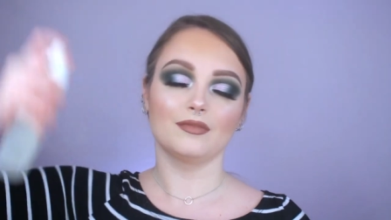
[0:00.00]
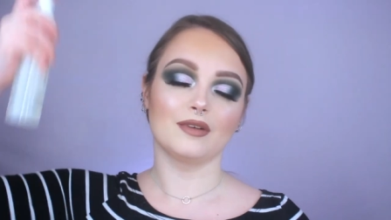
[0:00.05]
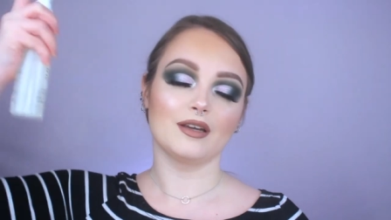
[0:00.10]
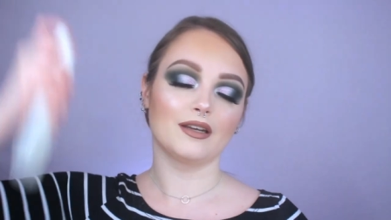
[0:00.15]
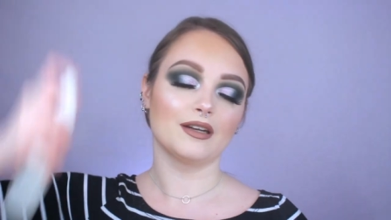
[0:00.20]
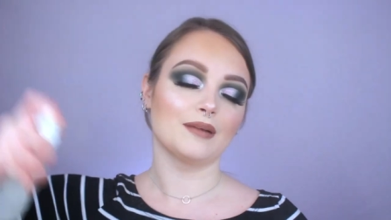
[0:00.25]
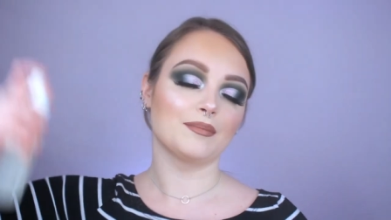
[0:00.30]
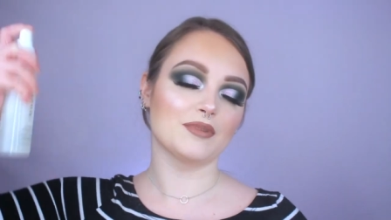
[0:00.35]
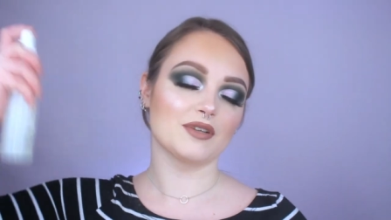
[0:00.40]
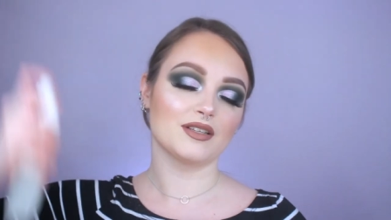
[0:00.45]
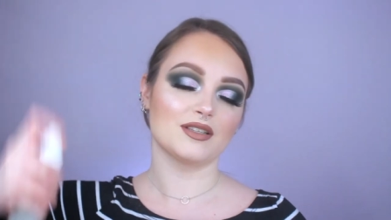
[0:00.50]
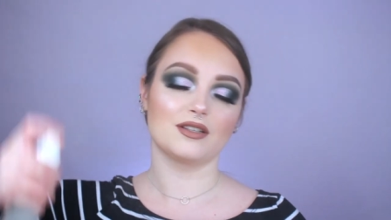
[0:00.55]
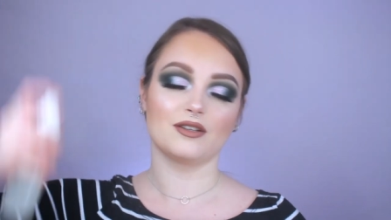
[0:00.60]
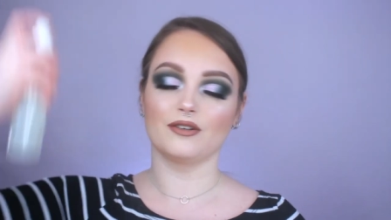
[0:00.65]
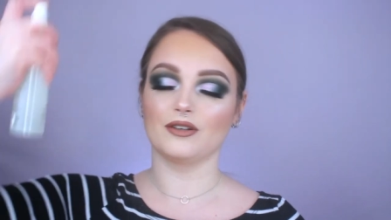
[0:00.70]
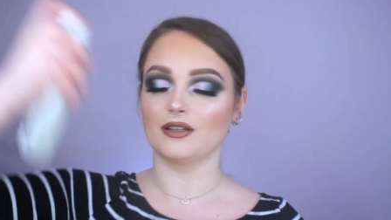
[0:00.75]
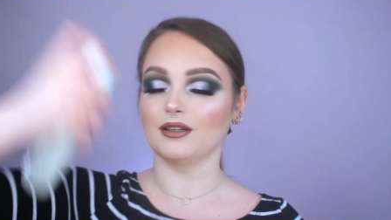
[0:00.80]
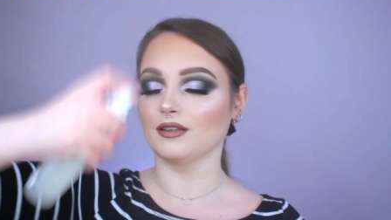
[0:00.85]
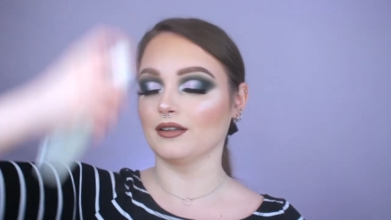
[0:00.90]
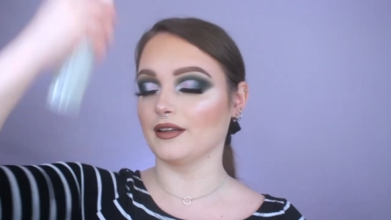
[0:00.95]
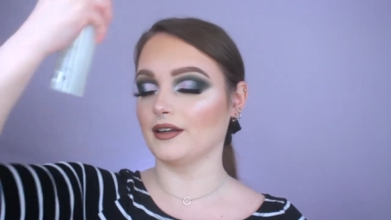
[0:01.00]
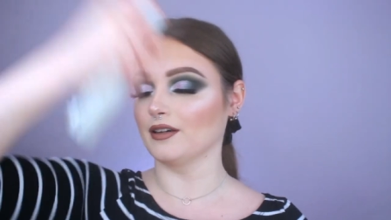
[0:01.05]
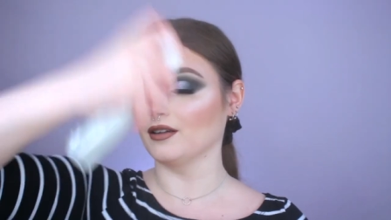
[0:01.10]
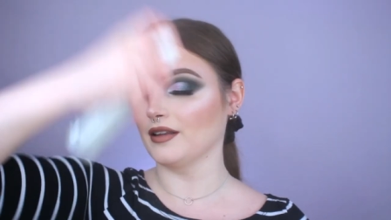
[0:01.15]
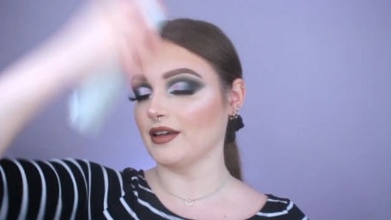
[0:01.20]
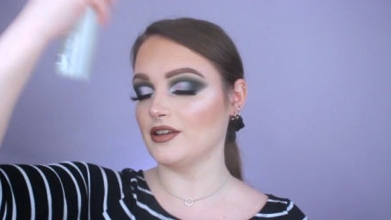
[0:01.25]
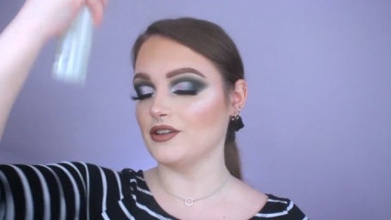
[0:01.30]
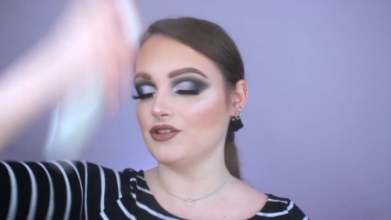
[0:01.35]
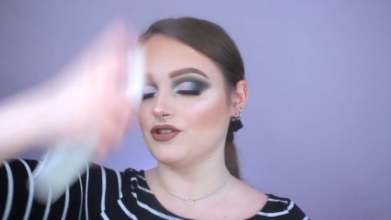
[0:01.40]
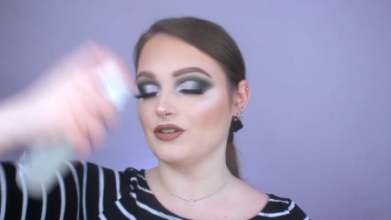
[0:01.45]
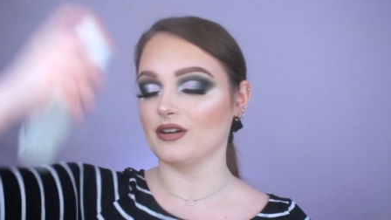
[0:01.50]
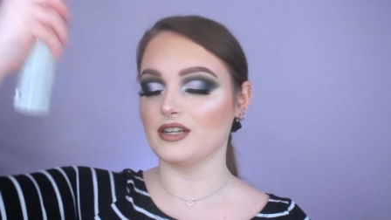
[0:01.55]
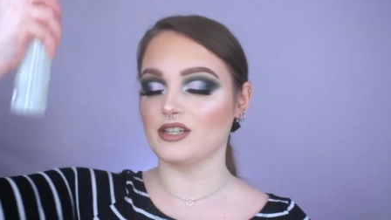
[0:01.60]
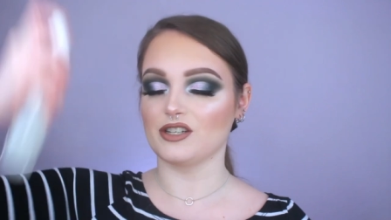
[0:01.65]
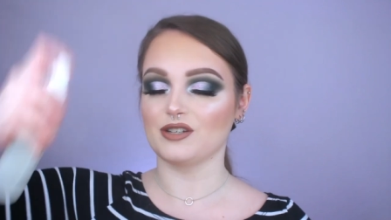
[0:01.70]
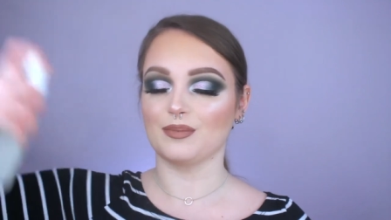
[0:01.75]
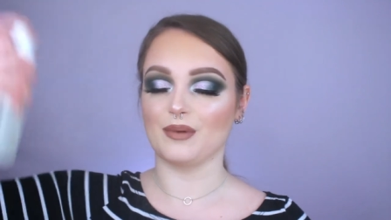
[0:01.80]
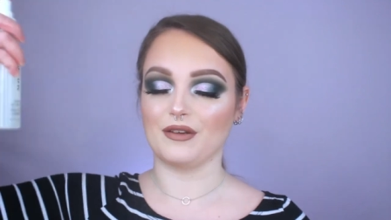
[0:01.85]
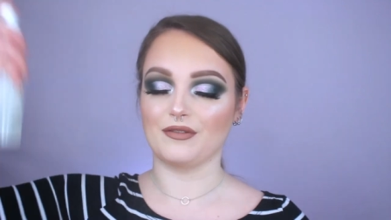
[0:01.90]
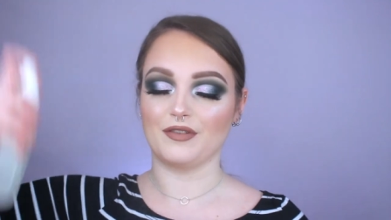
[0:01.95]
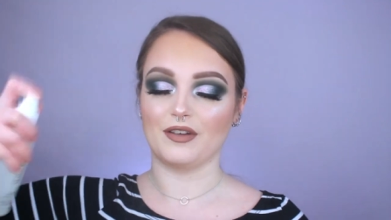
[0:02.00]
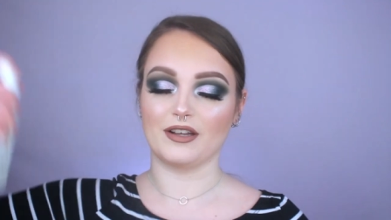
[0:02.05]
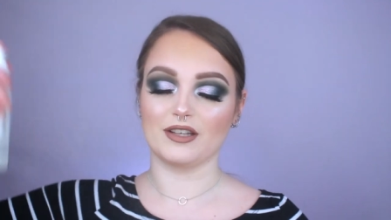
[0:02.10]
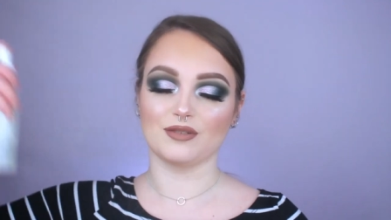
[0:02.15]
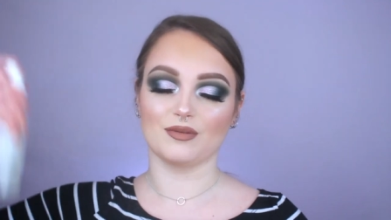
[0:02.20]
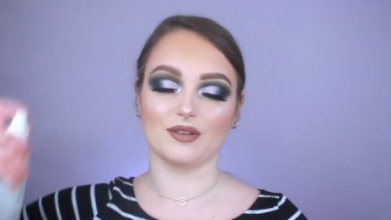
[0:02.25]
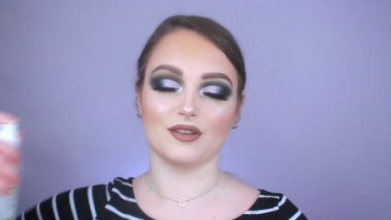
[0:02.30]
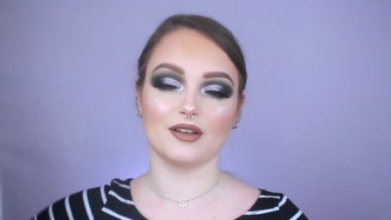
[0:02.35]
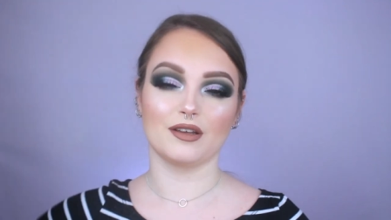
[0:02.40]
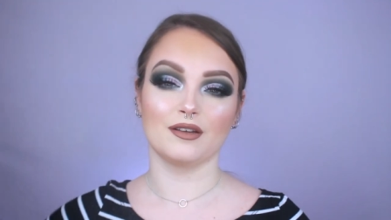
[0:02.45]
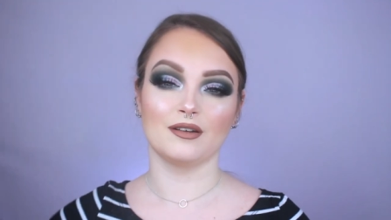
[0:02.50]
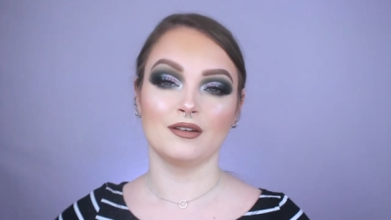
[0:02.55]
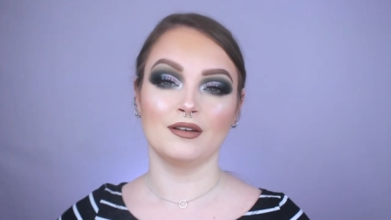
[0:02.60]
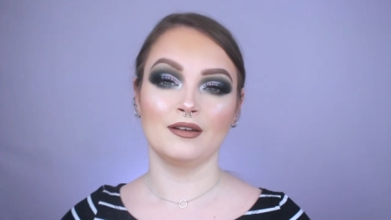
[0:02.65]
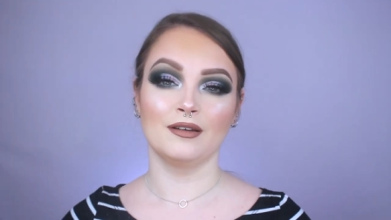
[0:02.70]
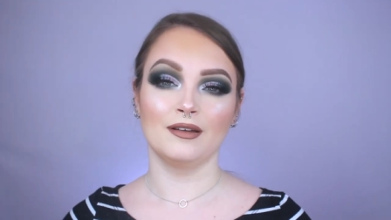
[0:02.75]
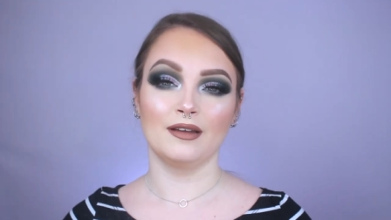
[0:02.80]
And I'm just going to literally drench my face with it.